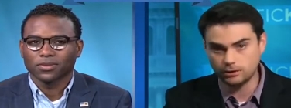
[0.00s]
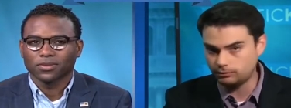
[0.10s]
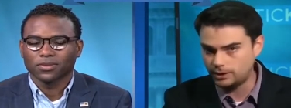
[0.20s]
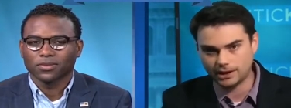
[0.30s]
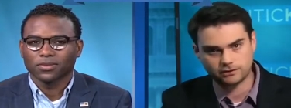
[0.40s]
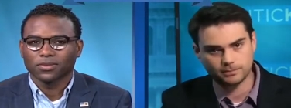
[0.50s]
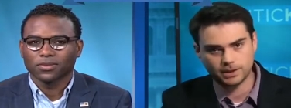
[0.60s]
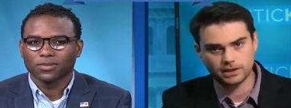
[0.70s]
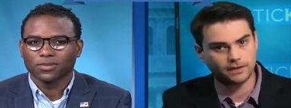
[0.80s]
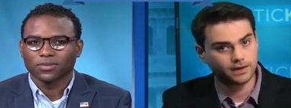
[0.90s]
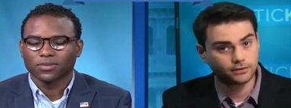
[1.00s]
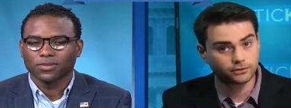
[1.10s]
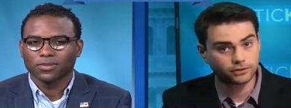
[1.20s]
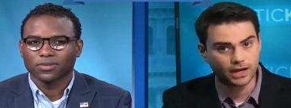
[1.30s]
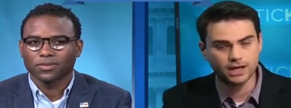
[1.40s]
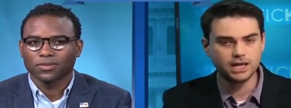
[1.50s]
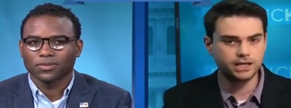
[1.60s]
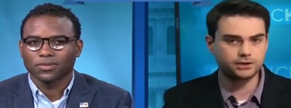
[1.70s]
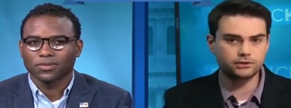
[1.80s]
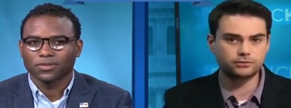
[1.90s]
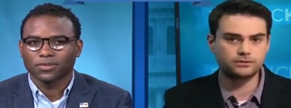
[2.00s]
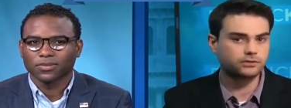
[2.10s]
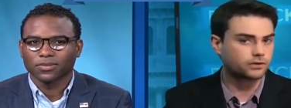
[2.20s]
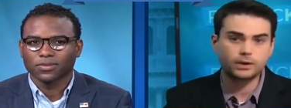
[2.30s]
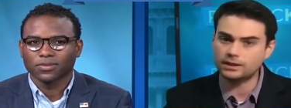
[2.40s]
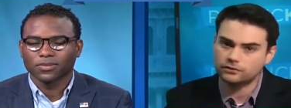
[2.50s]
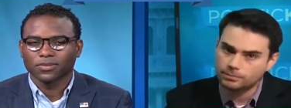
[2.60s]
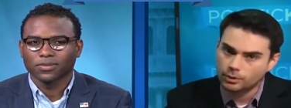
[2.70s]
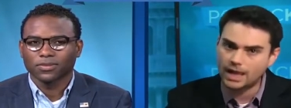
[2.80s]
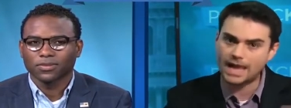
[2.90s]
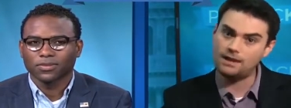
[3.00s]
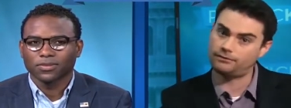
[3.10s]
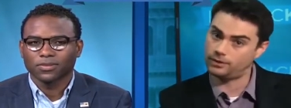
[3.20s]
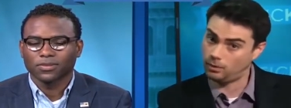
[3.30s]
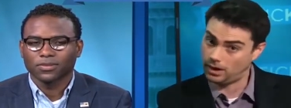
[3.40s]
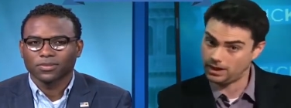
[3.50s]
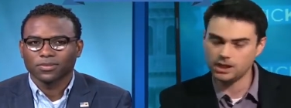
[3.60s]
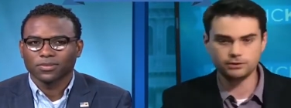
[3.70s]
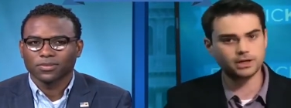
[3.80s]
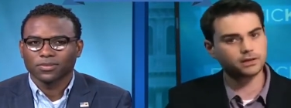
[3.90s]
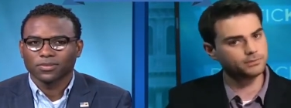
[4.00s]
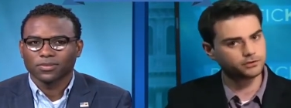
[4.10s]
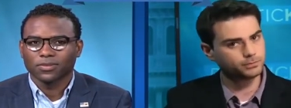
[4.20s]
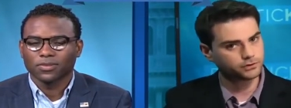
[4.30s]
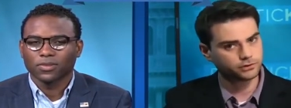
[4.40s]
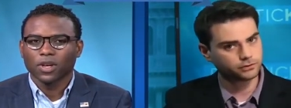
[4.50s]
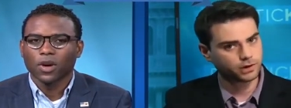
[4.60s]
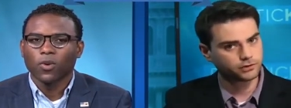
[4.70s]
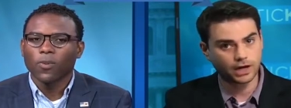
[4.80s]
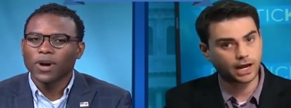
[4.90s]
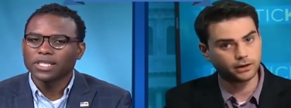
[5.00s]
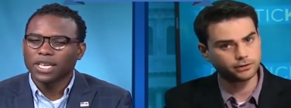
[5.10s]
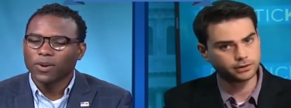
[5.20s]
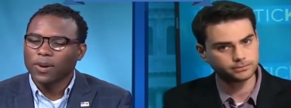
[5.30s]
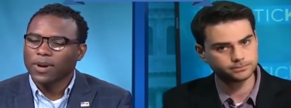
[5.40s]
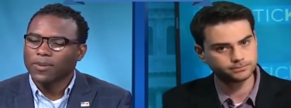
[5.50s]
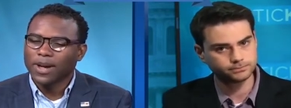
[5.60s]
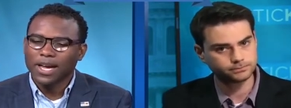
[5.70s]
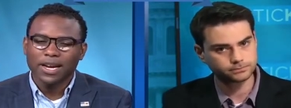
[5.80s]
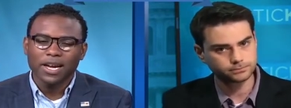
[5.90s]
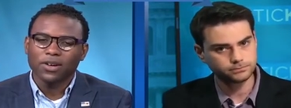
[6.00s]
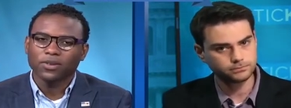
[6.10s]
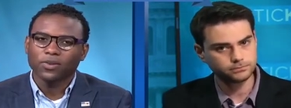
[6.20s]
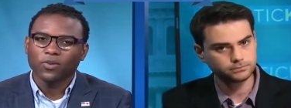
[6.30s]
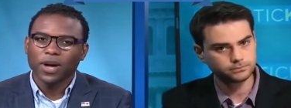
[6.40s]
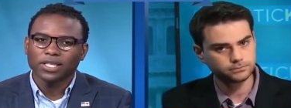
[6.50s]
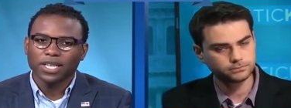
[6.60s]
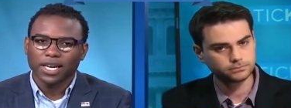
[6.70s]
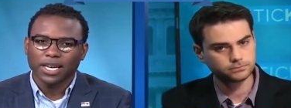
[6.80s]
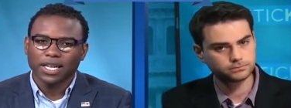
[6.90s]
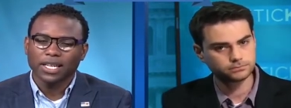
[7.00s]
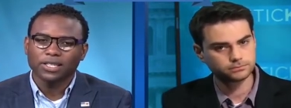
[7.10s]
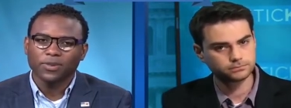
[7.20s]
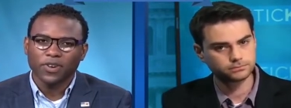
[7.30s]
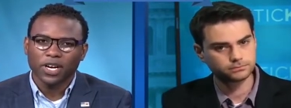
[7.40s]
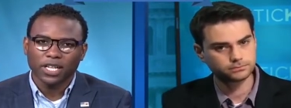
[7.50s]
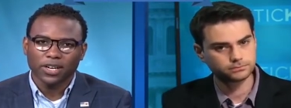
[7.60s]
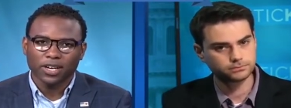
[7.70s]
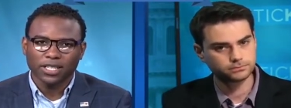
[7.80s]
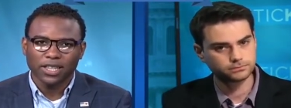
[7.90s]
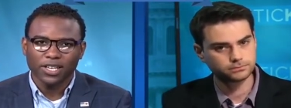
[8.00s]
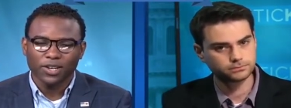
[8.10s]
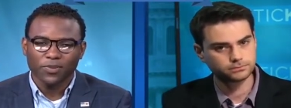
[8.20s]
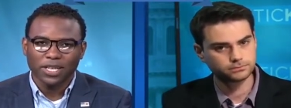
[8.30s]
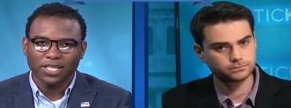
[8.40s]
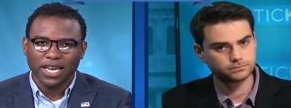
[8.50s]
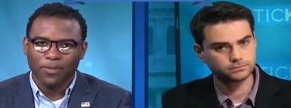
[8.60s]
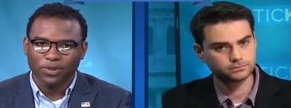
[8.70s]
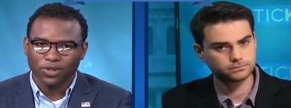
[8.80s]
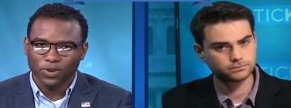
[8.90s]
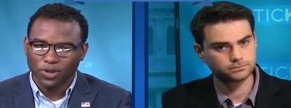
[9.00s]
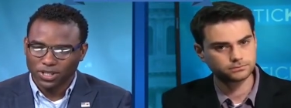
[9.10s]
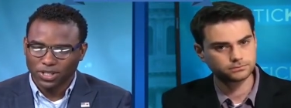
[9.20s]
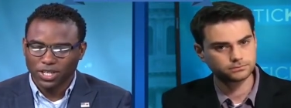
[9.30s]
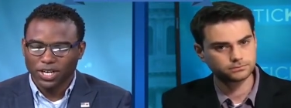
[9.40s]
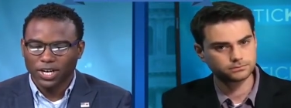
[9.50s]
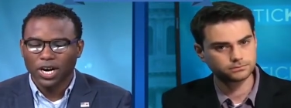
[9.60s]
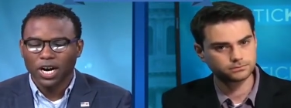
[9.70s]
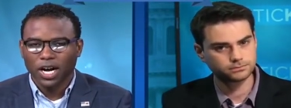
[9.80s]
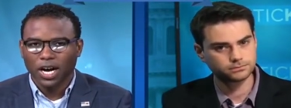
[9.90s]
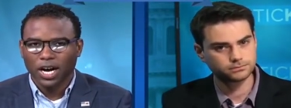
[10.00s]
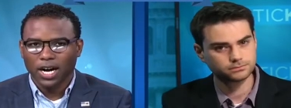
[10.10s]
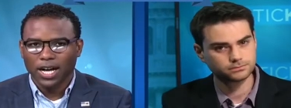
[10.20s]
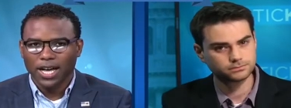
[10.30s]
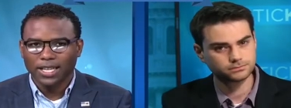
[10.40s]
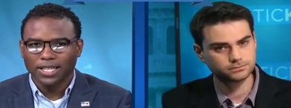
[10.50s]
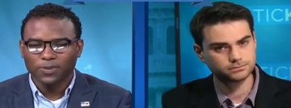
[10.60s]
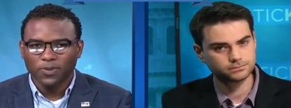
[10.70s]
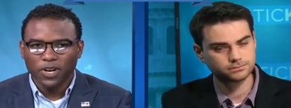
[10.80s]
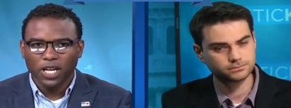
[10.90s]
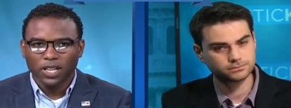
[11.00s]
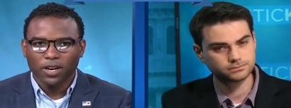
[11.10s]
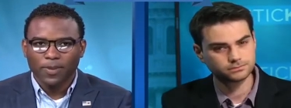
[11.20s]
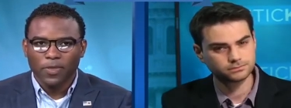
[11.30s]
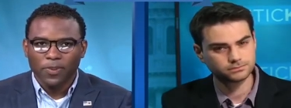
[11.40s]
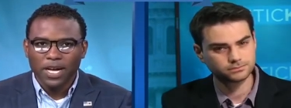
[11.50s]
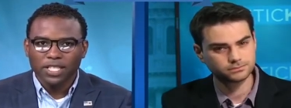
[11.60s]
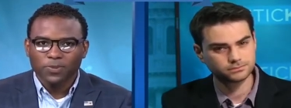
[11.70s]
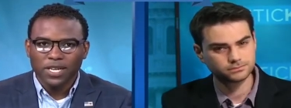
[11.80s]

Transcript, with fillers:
Speaker 1: we elect somebody on the other side. He turns around and says, okay, let's deport everyone. You want to give him this much discretion? I don't. Wait, wait, wait,
Speaker 2: no, wait a second. Let's be very clear, because I think you're mixing apples and oranges here. Uh, and let's be very clear about the pre this